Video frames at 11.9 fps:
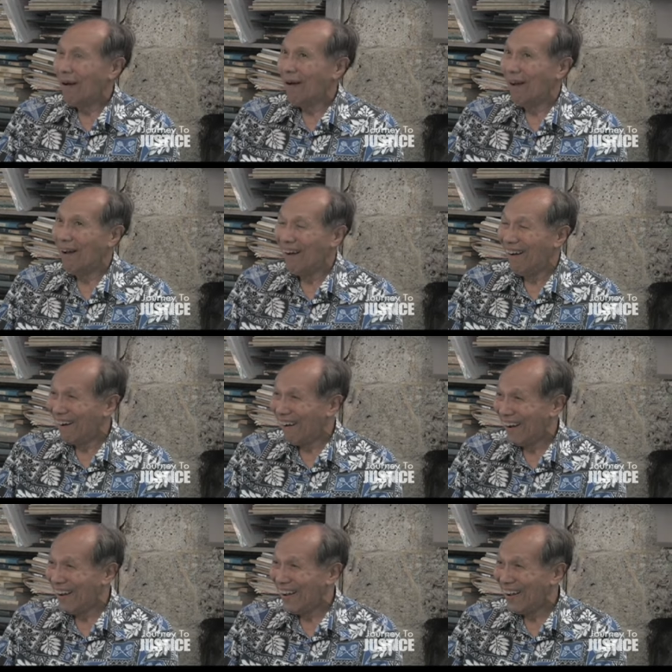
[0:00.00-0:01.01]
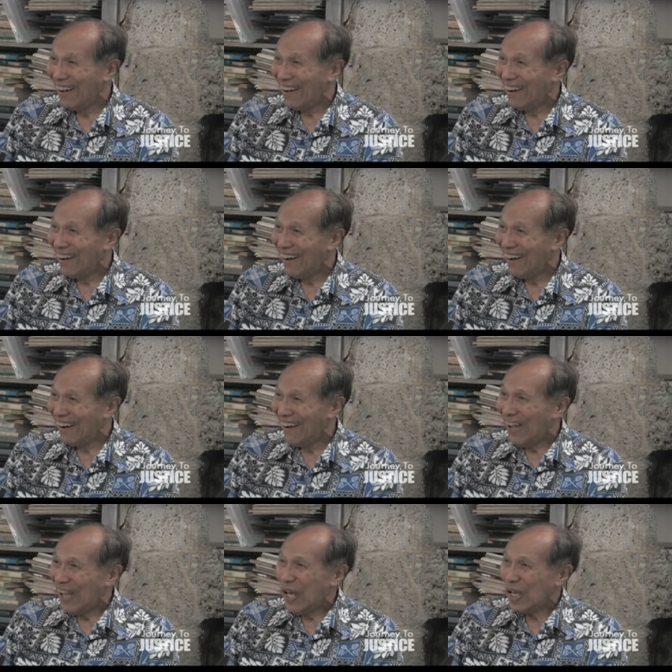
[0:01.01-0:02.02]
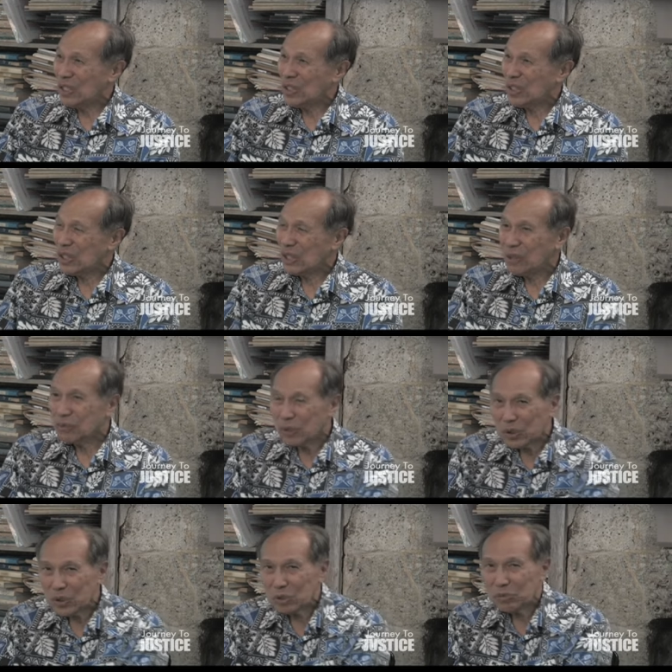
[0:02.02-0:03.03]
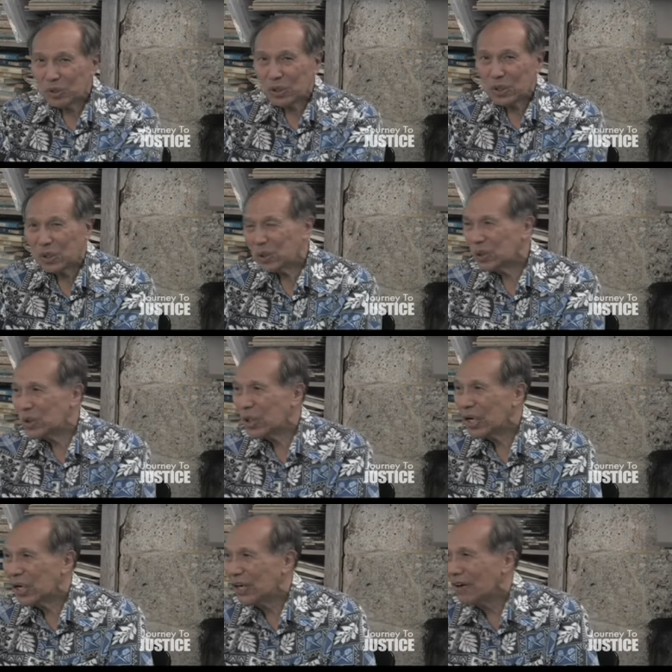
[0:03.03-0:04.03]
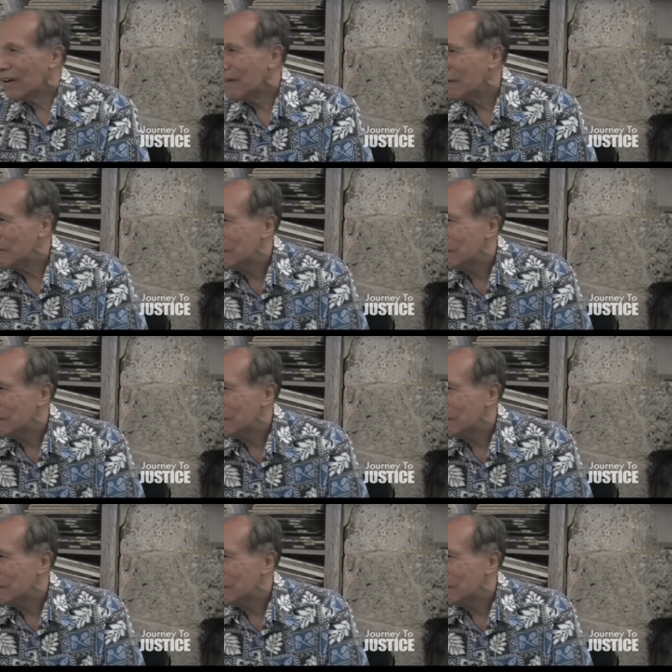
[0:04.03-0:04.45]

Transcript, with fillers: Oh, okay. And he said, I'm going to be at O'Hare